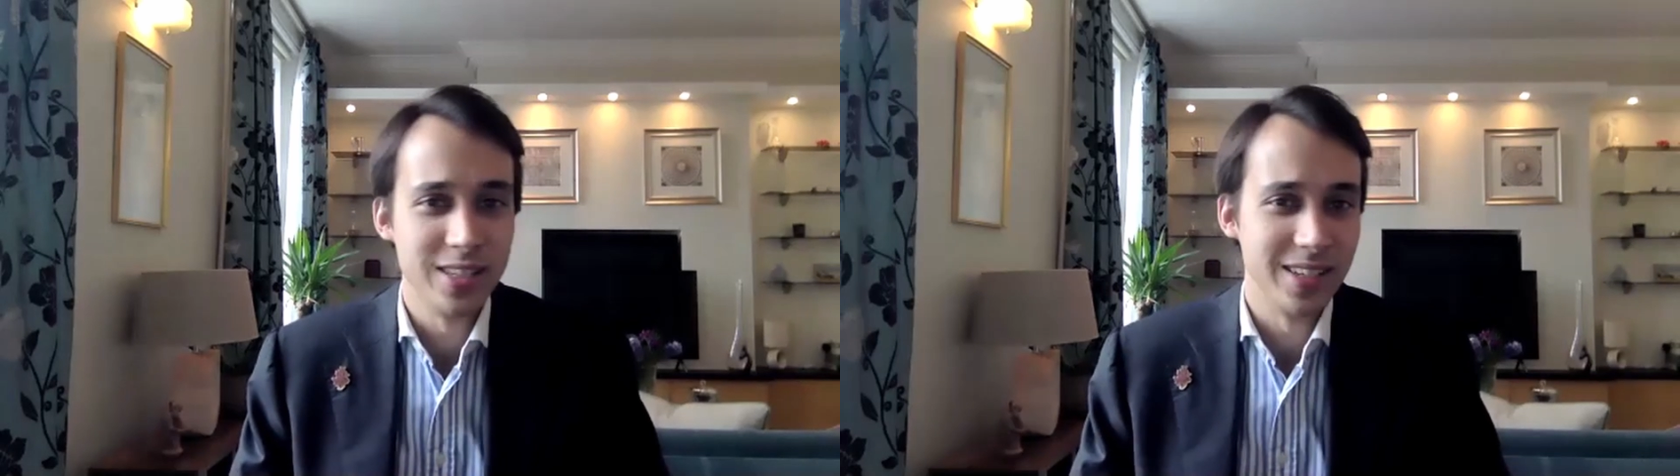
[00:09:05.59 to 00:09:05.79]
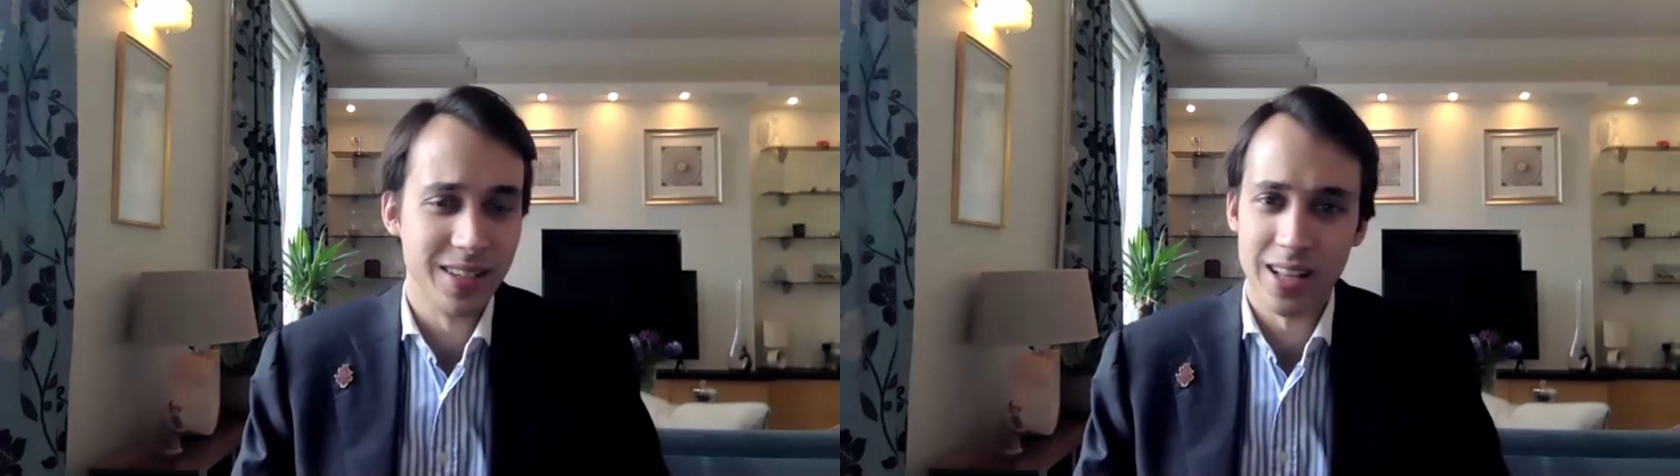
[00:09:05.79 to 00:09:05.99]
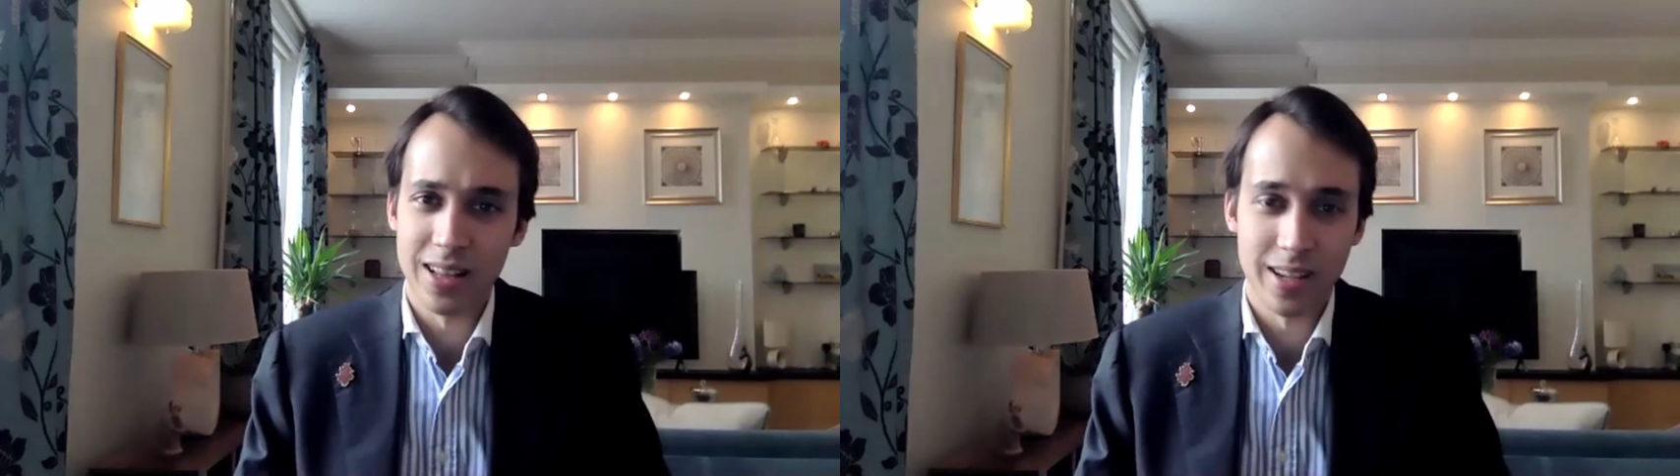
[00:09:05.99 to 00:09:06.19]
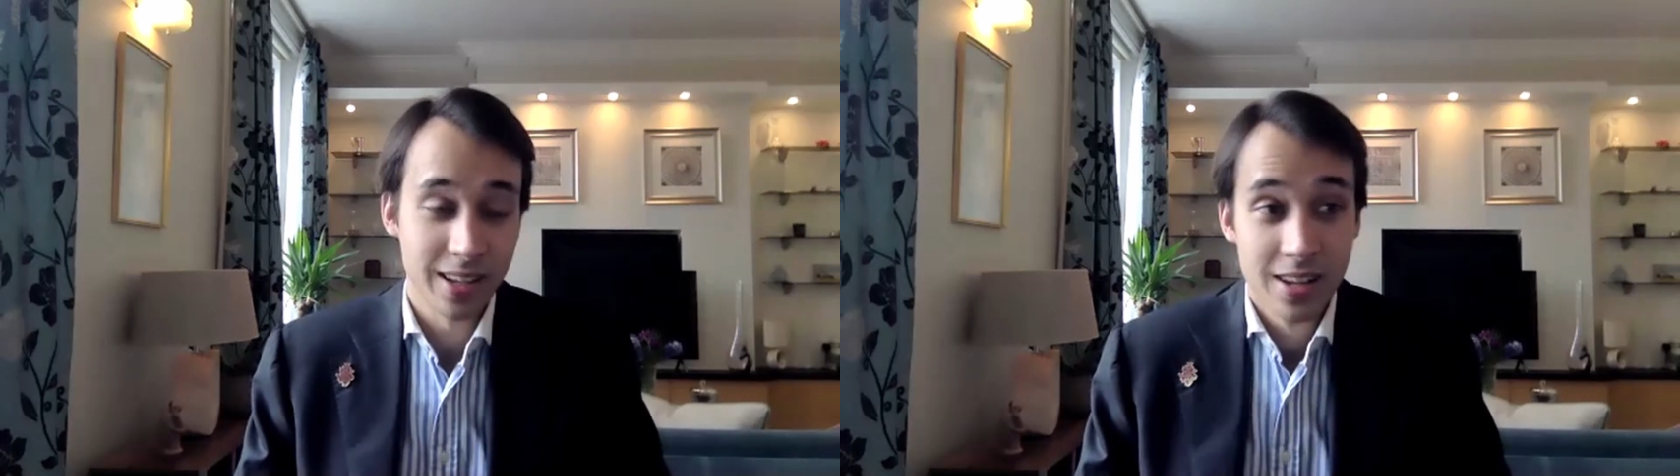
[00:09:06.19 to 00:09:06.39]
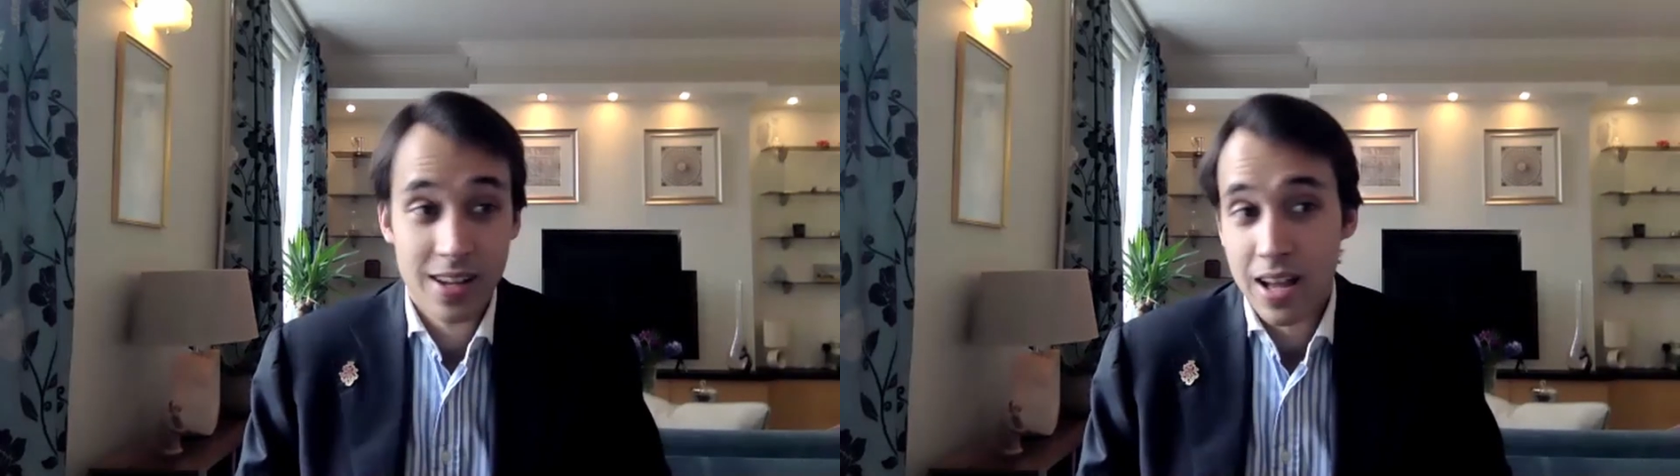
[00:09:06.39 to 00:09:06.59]
I, I like,
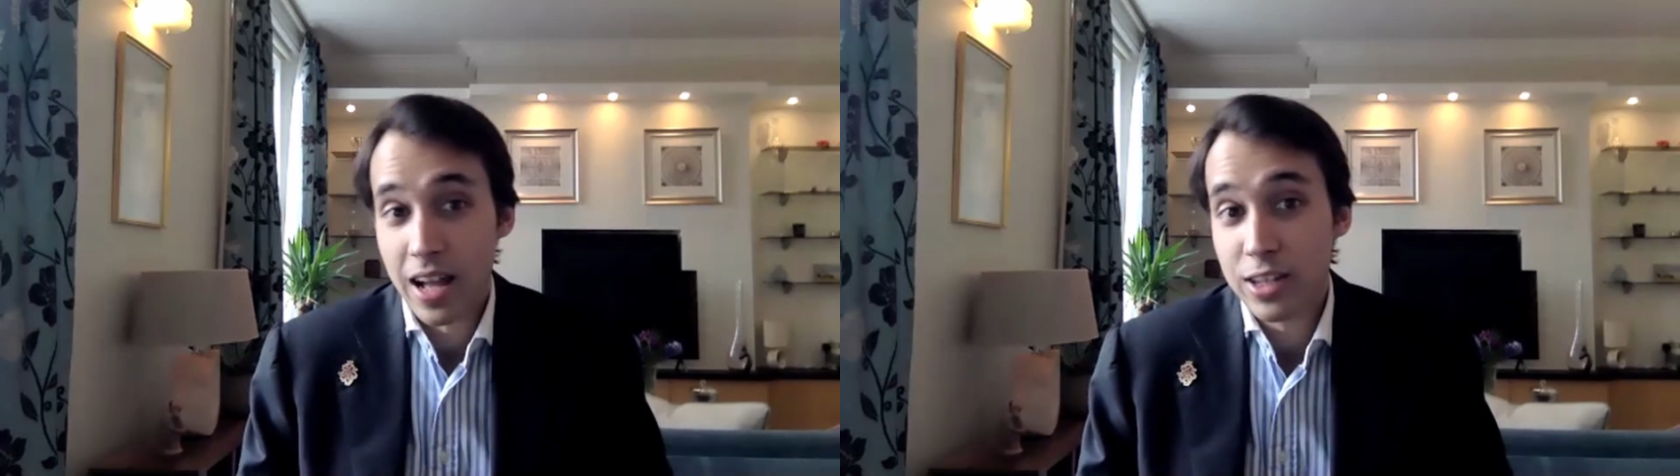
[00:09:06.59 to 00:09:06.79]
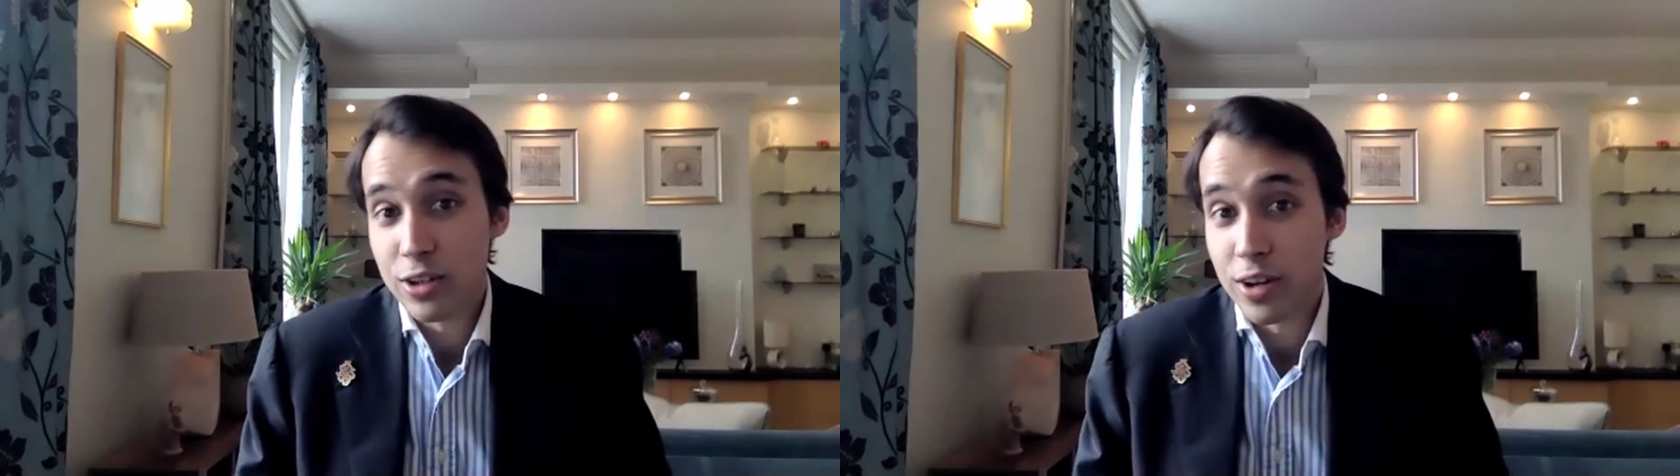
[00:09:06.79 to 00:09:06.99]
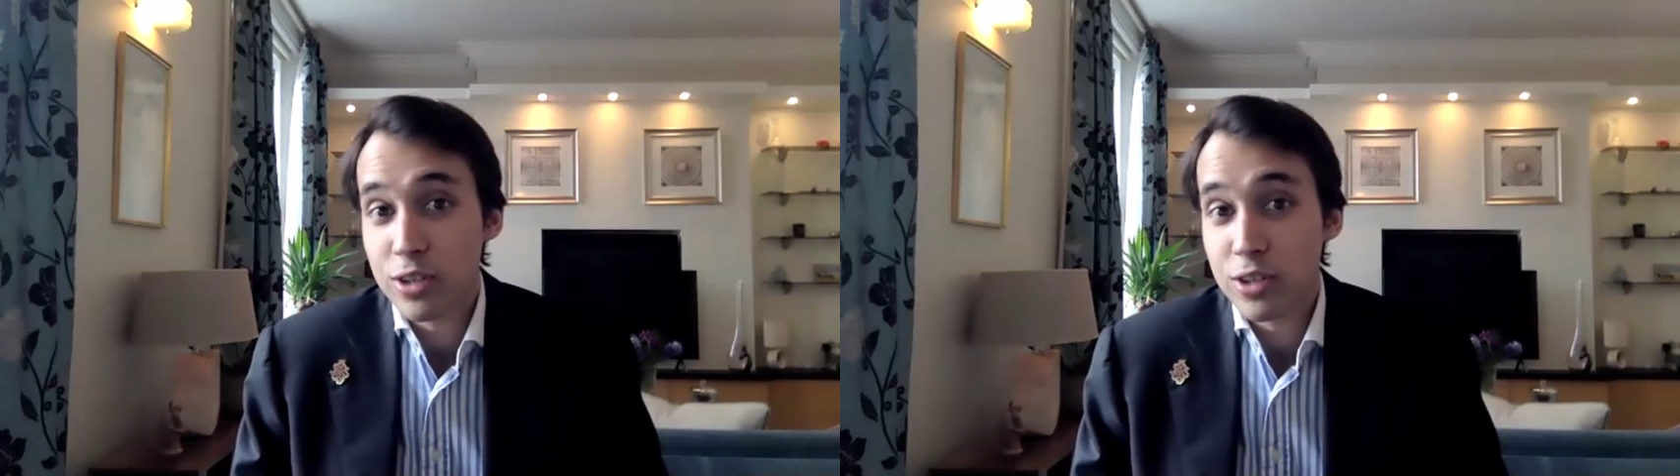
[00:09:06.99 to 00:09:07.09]
and you know,